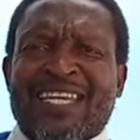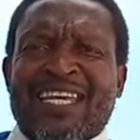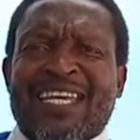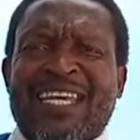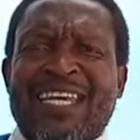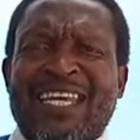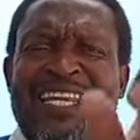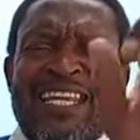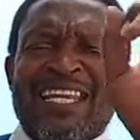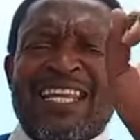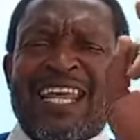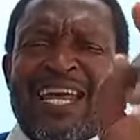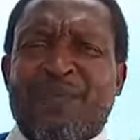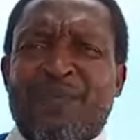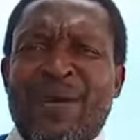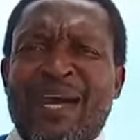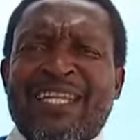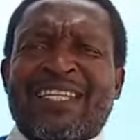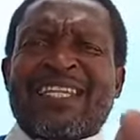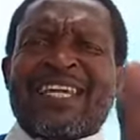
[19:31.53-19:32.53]
he
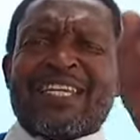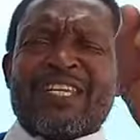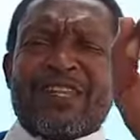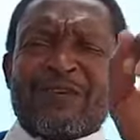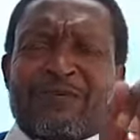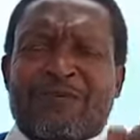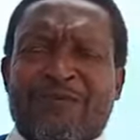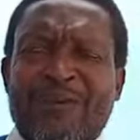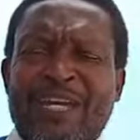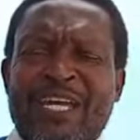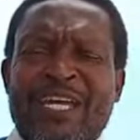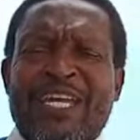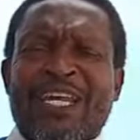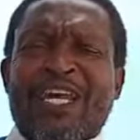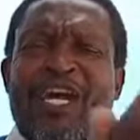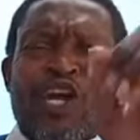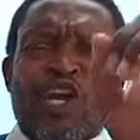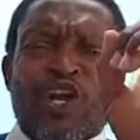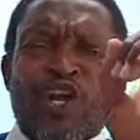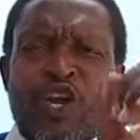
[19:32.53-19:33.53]
lived in the field,
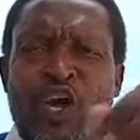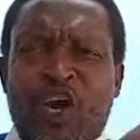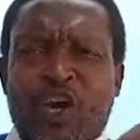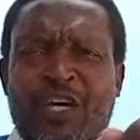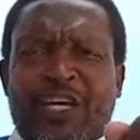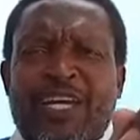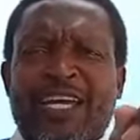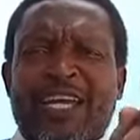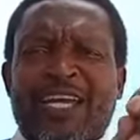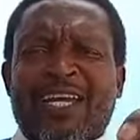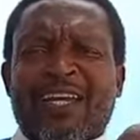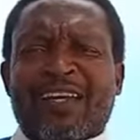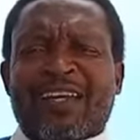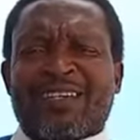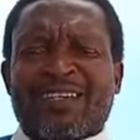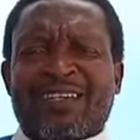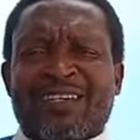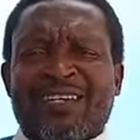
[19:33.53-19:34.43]
lurking.